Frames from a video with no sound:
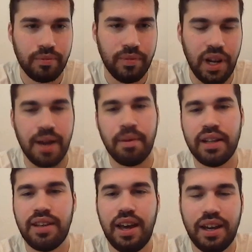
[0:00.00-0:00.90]
Yeah, my
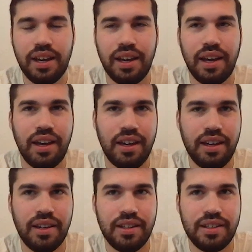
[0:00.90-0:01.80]
take
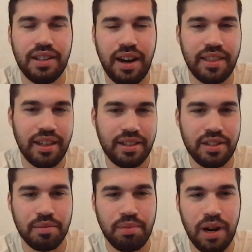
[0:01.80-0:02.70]
is that I think this
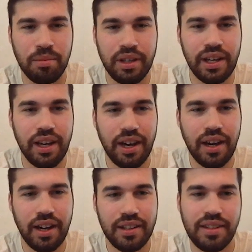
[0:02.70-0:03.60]
is probably
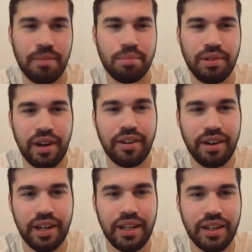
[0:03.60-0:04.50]
a
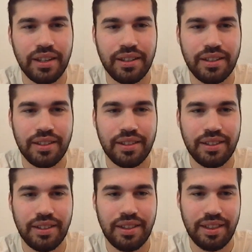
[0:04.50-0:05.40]
temporary
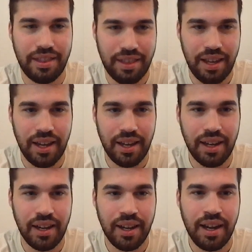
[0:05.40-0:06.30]

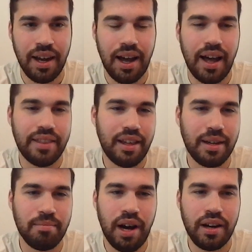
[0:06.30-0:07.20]
thing. I think
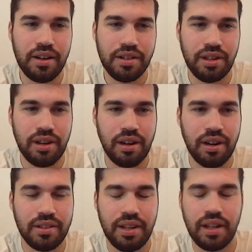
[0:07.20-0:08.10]
miners are
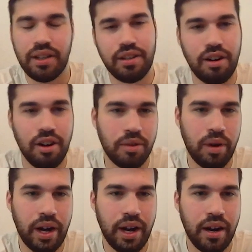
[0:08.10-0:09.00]
selling their
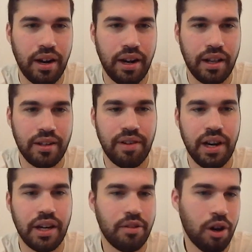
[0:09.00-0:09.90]
hardware and they're
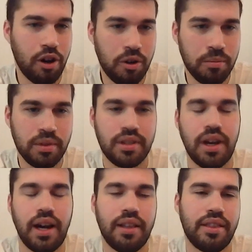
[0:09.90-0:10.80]
finding new homes.
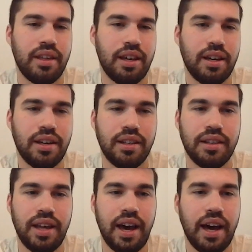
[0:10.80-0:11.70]
I think
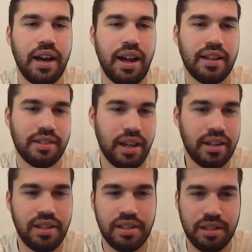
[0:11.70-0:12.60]
that S
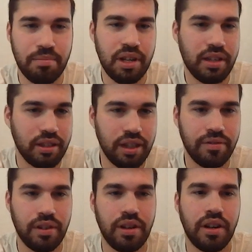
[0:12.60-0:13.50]
nineteens are being
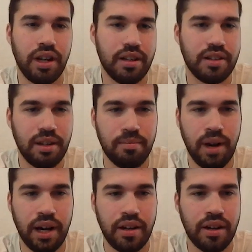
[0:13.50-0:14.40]
delivered and some
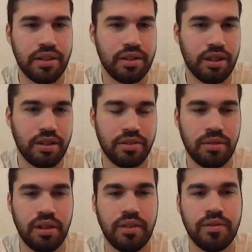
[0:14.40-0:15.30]
miners are sort
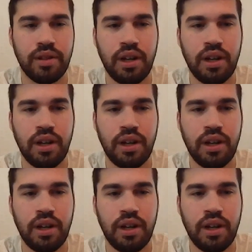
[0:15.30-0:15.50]
of